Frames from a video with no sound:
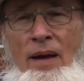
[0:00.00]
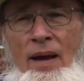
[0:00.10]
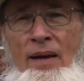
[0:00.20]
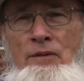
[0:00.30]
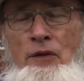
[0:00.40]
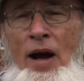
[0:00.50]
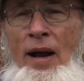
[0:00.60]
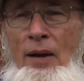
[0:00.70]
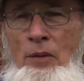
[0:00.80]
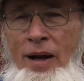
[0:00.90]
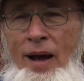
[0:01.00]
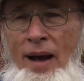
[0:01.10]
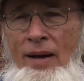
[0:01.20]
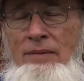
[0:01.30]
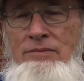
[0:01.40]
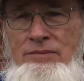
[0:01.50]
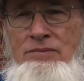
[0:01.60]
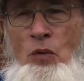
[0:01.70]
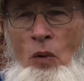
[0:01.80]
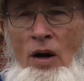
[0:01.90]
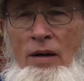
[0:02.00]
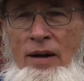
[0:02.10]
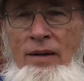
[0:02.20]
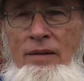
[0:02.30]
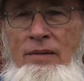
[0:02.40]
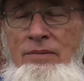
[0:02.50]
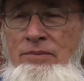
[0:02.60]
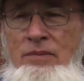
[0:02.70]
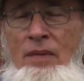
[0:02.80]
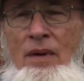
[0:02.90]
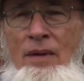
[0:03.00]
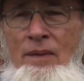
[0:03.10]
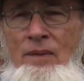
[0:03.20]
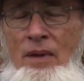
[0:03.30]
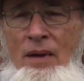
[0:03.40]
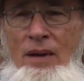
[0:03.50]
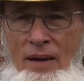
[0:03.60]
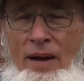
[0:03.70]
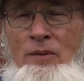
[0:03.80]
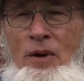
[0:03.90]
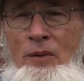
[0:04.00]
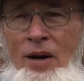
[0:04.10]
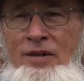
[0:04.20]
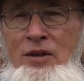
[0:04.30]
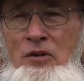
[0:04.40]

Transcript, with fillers: And finally we got it working and we went to